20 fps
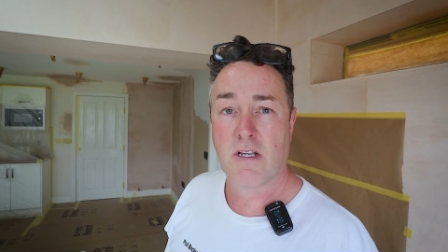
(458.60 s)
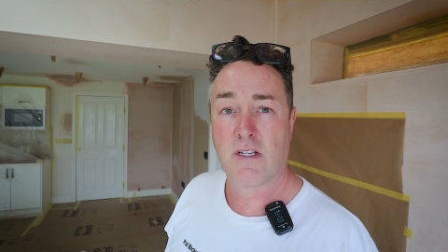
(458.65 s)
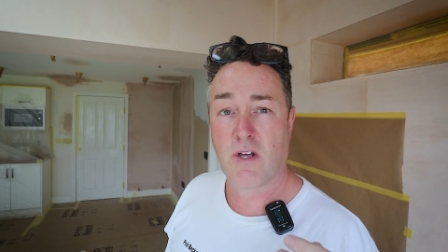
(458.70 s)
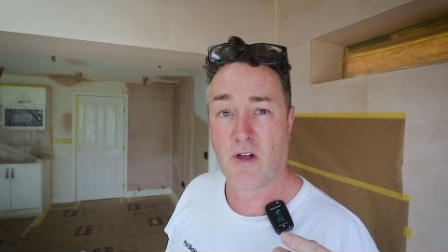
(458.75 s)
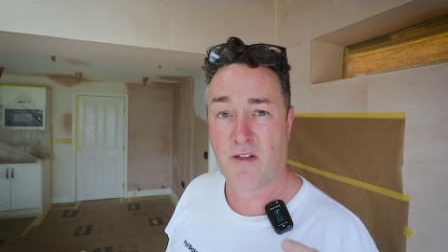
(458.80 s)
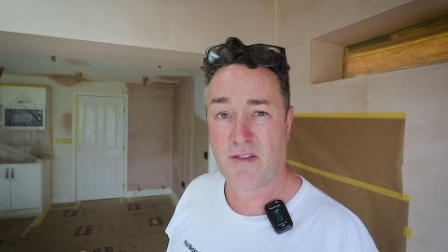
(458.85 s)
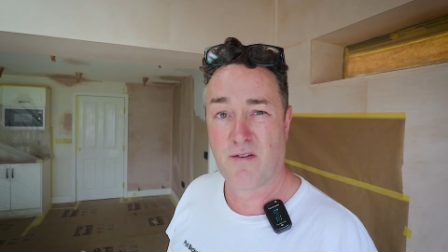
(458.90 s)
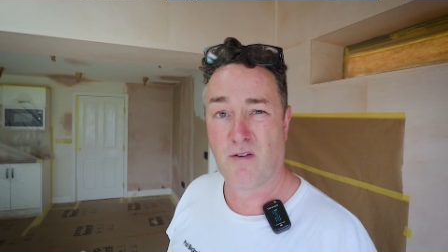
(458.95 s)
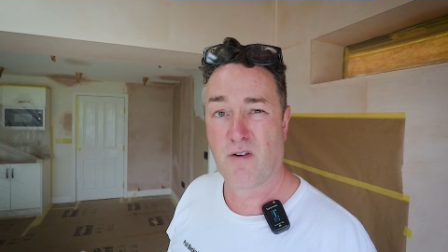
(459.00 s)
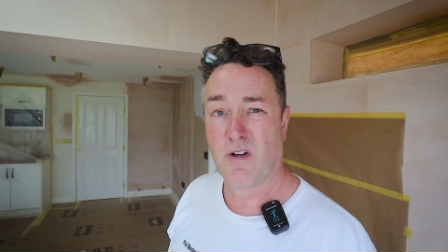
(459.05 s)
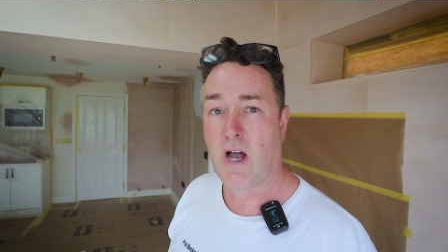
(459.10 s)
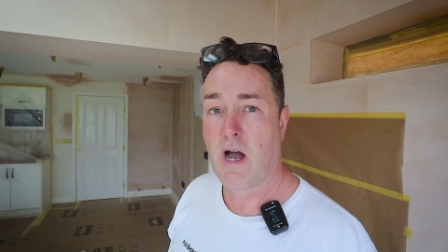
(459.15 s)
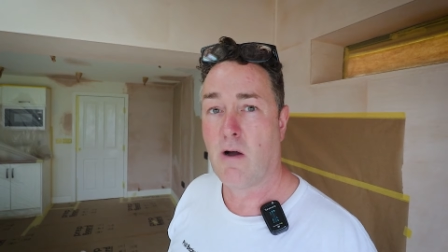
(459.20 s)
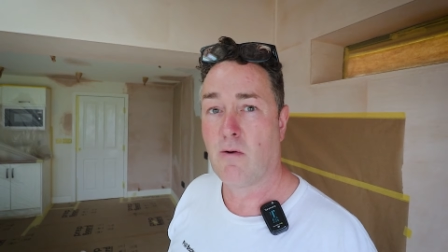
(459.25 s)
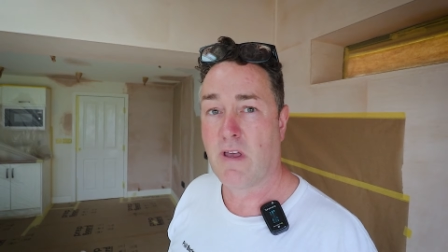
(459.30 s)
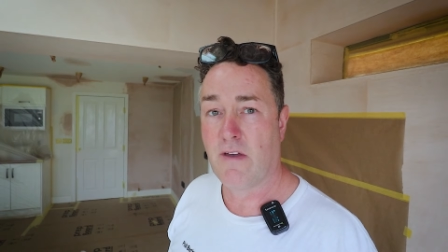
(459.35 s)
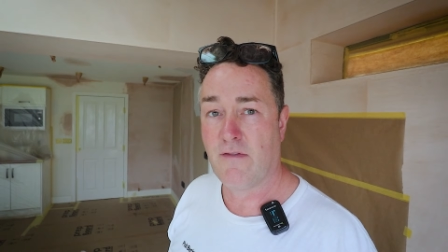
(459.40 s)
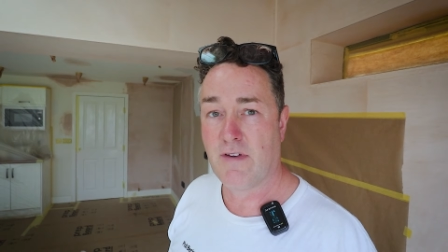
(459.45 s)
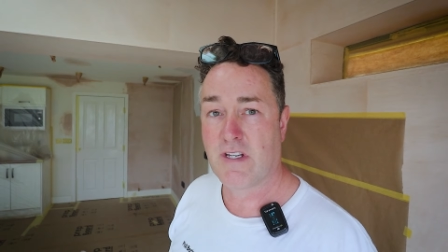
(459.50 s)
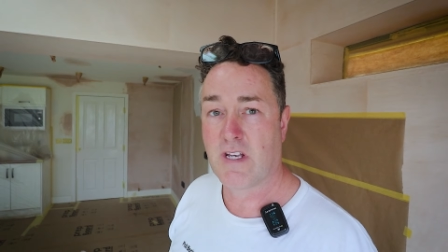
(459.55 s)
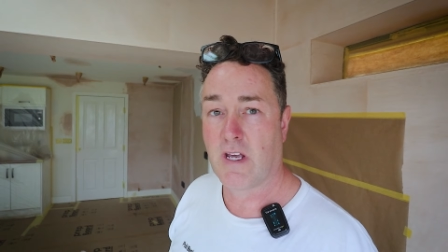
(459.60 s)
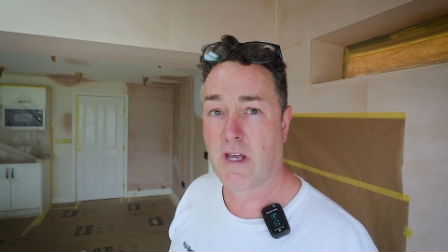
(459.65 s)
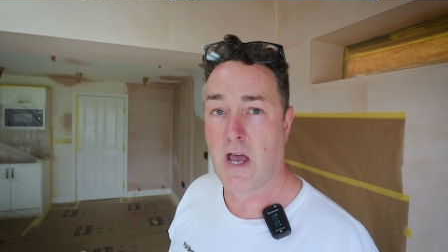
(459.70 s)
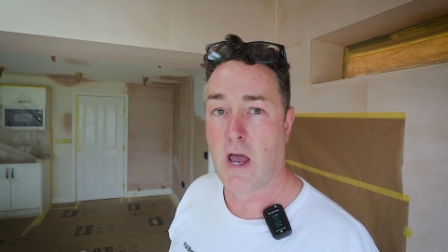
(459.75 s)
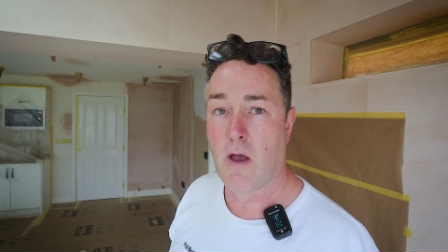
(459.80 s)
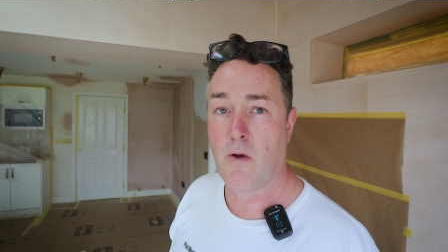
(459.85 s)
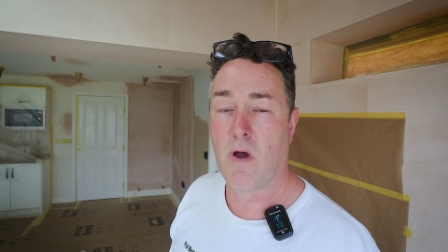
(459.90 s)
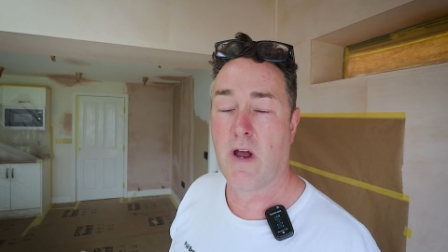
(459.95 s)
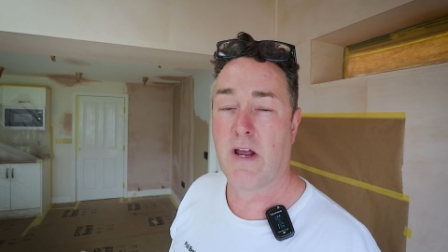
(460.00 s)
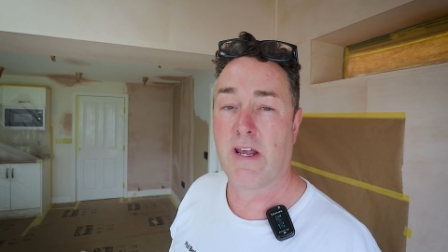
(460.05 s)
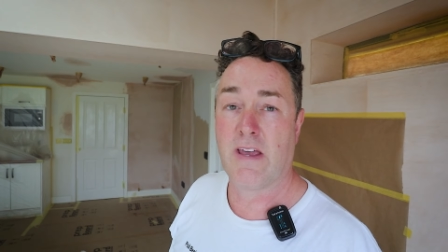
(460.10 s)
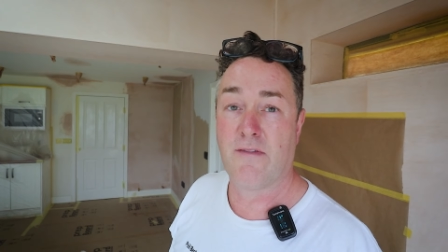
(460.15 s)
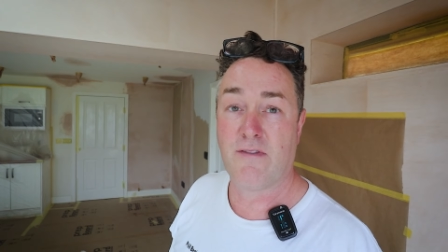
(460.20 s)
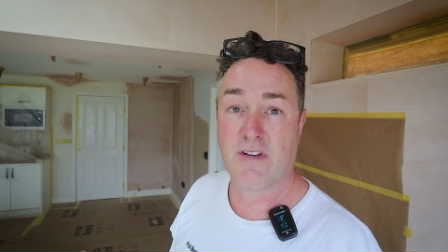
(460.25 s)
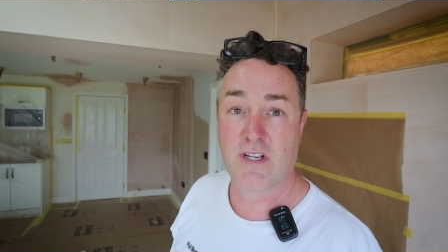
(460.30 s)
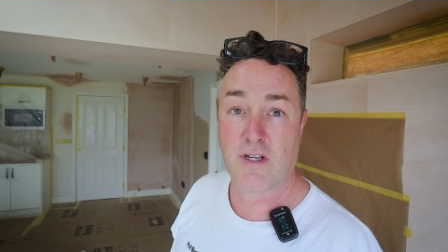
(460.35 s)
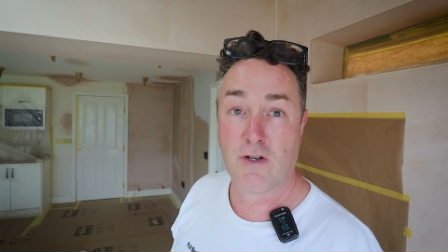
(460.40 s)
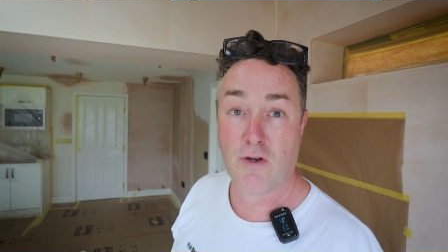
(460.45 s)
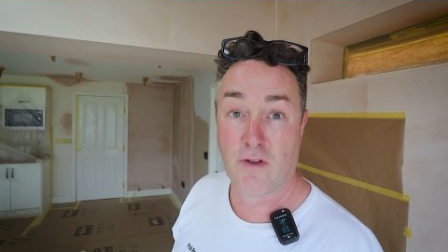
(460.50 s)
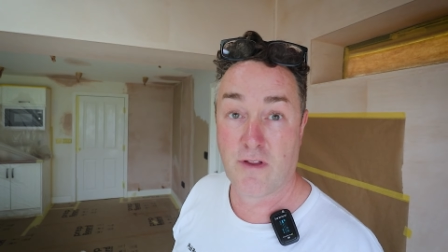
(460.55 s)
so I thought I'll give it a go and give
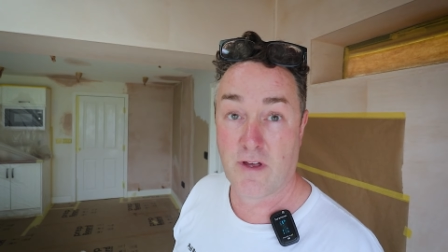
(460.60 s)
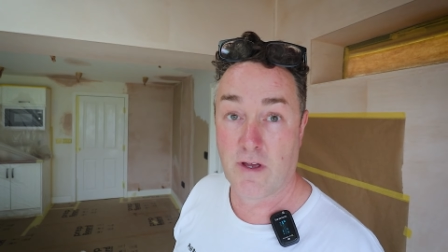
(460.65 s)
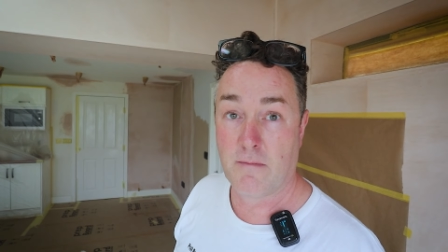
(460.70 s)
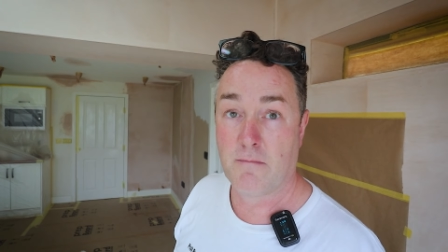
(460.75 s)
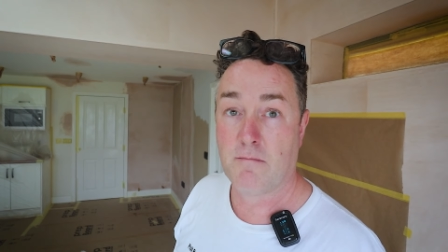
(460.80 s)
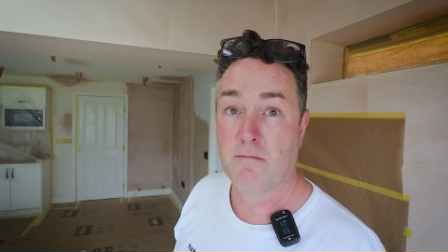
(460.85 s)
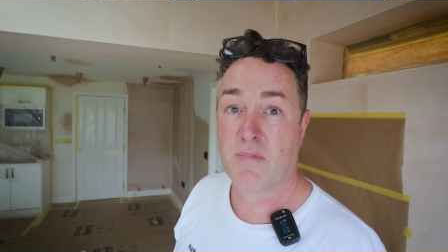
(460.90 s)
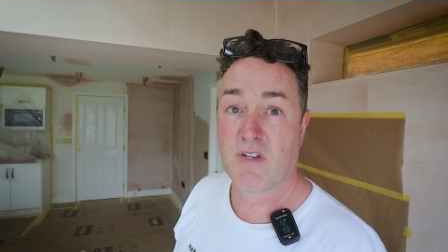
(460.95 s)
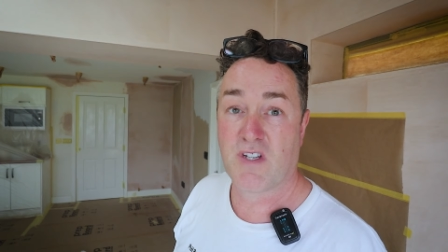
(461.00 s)
it another